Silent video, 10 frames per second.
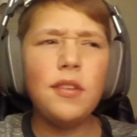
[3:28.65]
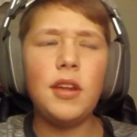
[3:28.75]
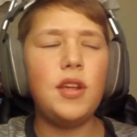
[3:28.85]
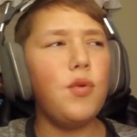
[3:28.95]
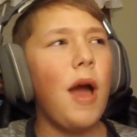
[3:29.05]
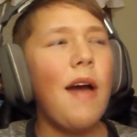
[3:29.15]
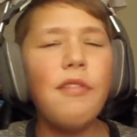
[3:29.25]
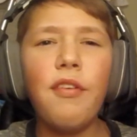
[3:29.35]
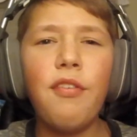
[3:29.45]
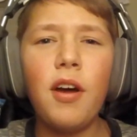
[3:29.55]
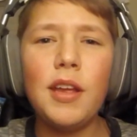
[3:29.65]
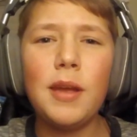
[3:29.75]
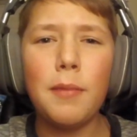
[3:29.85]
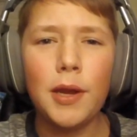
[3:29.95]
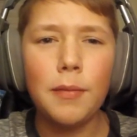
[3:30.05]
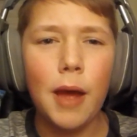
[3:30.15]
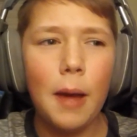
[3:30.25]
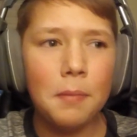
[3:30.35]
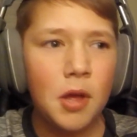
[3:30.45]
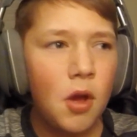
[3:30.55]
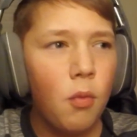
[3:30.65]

It's like, you have a fucking mini map.